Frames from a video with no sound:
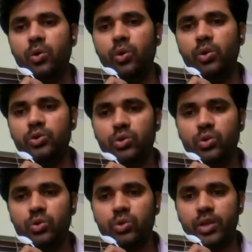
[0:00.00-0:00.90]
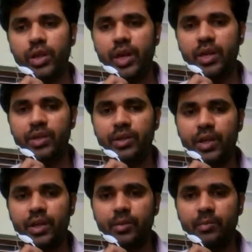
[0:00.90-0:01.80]
also
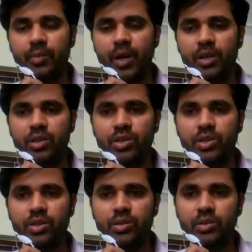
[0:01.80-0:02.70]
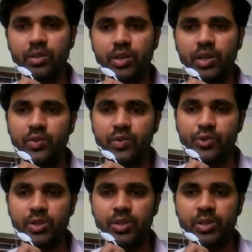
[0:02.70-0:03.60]
inherited by the
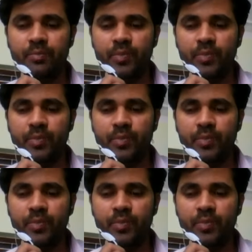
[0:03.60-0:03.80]
individuals.